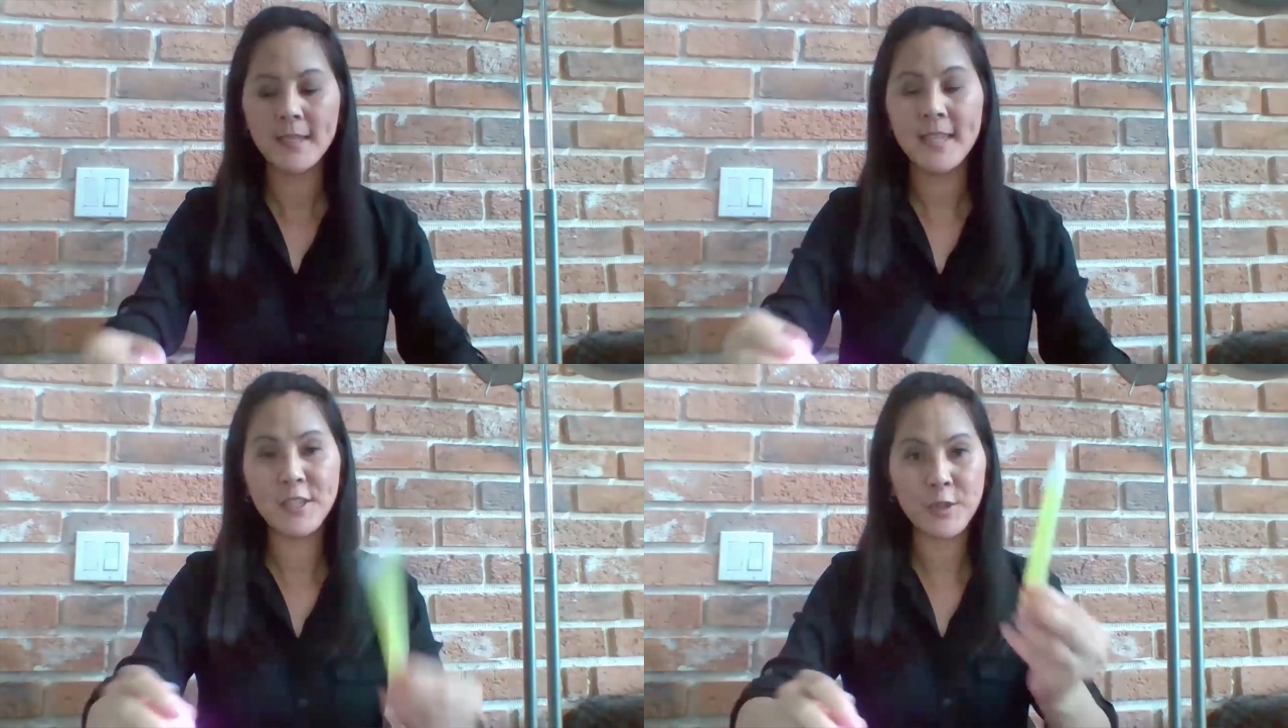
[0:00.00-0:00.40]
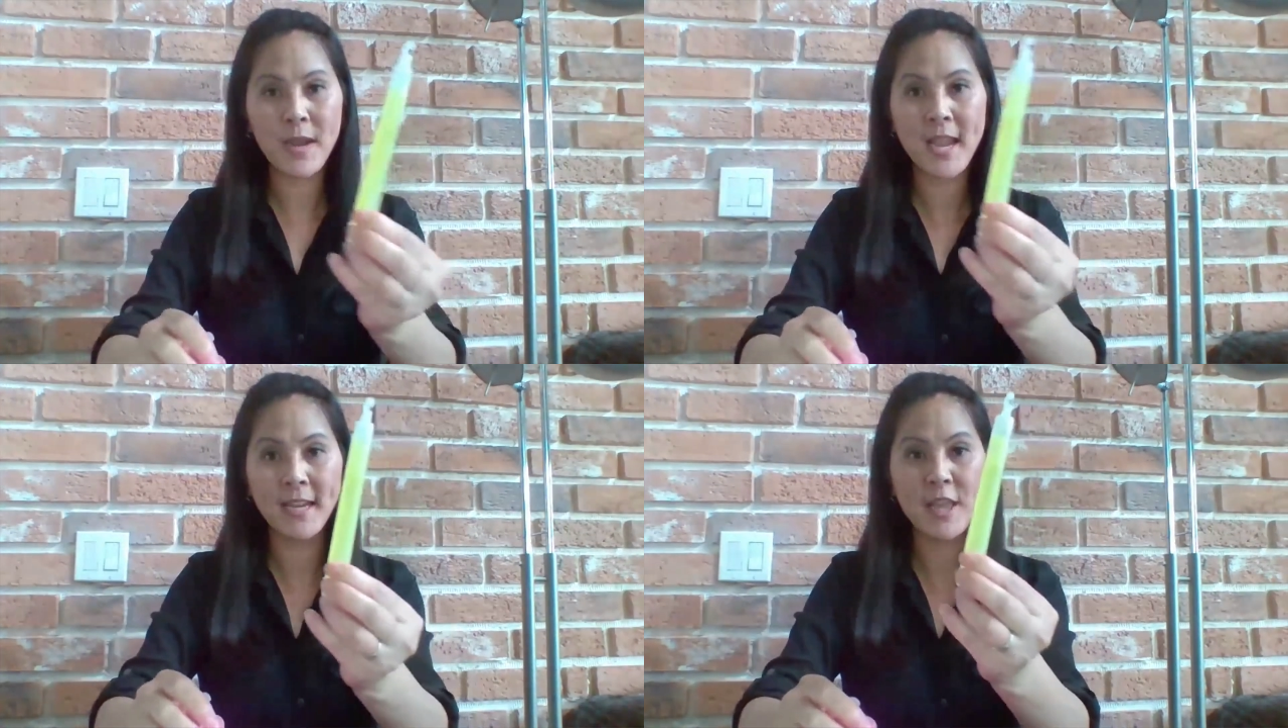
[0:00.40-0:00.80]
Let's
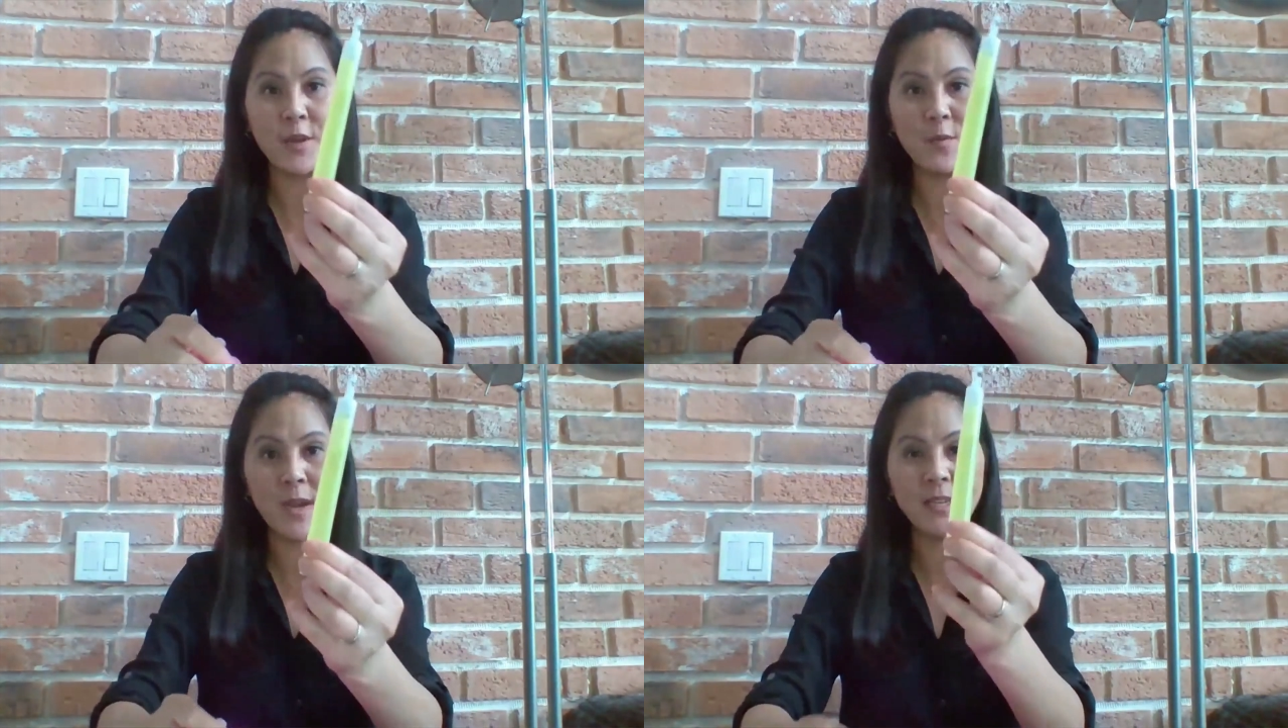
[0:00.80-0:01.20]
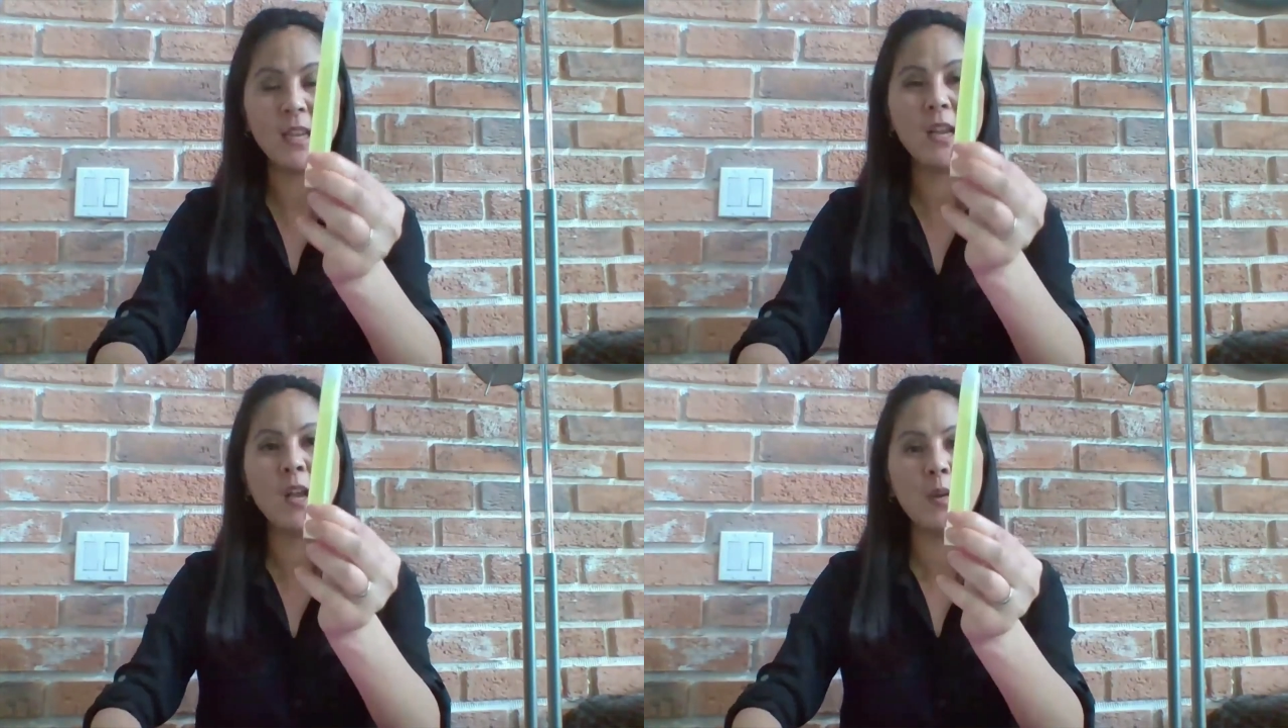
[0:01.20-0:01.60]
try another
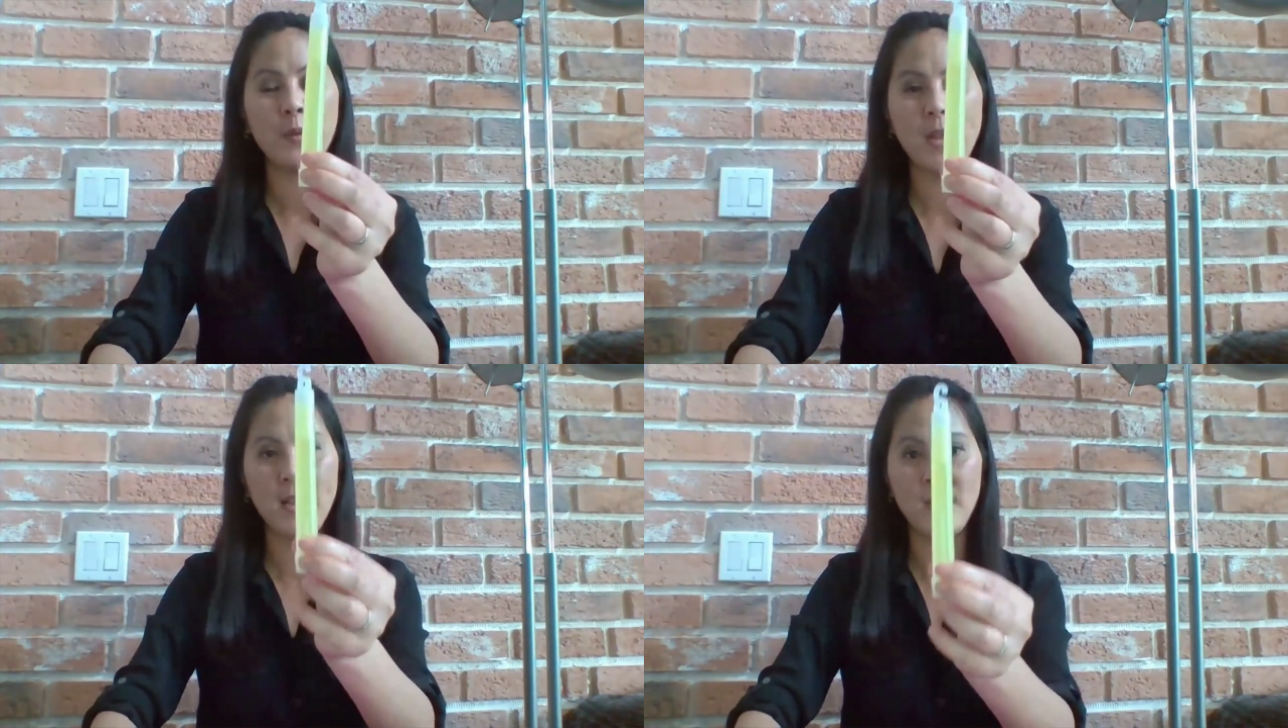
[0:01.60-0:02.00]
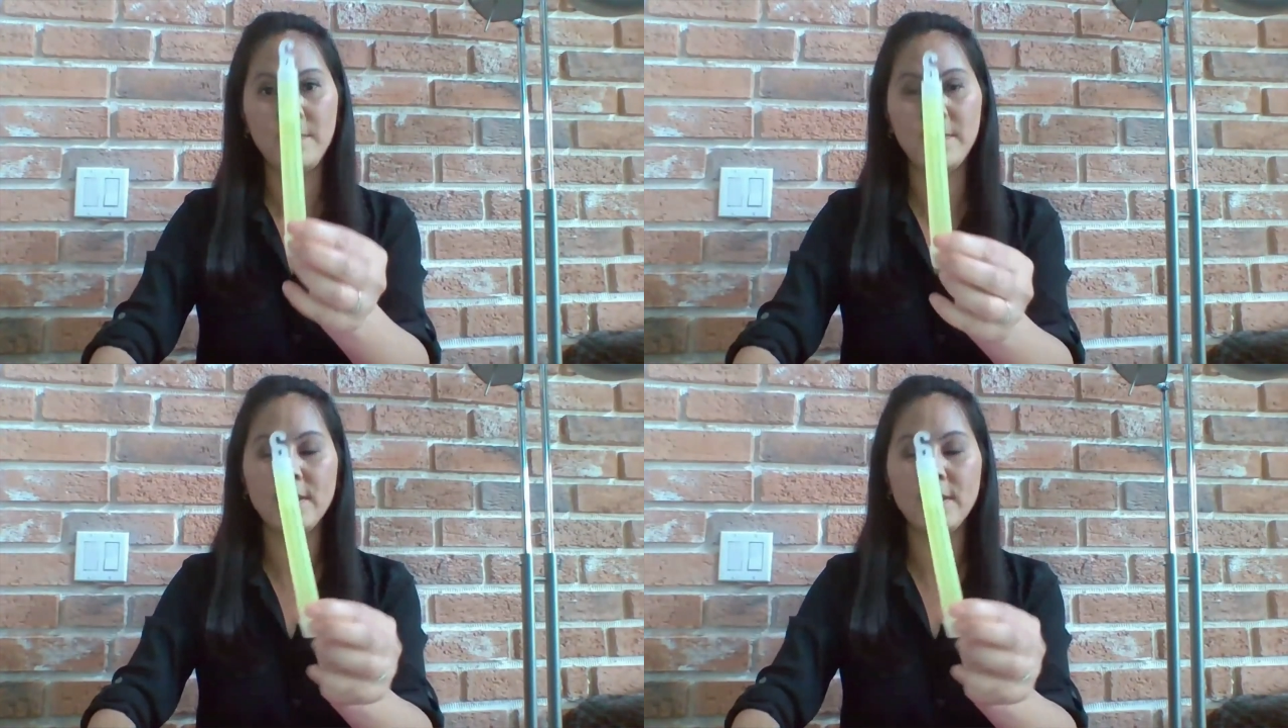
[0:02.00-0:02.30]
one. Um,